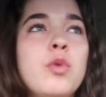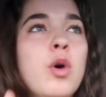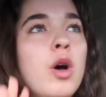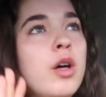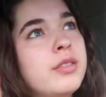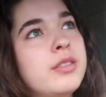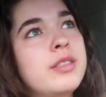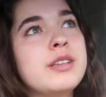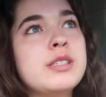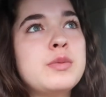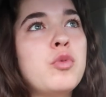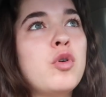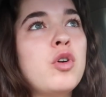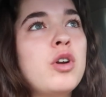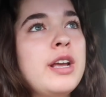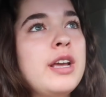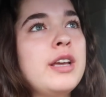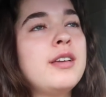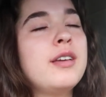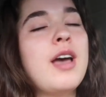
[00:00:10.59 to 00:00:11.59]
well, this
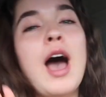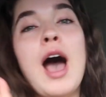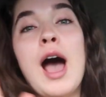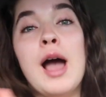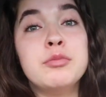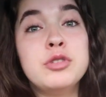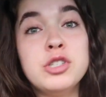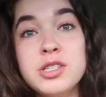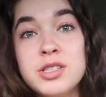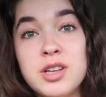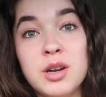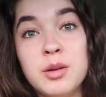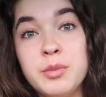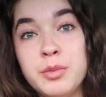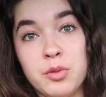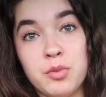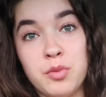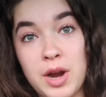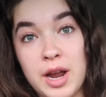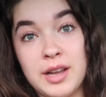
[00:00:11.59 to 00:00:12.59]
morning, I'm just gonna
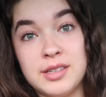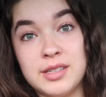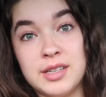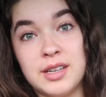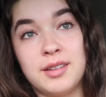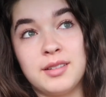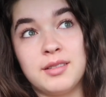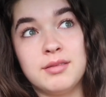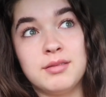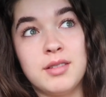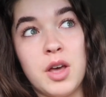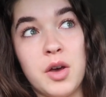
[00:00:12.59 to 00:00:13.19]
be ranting,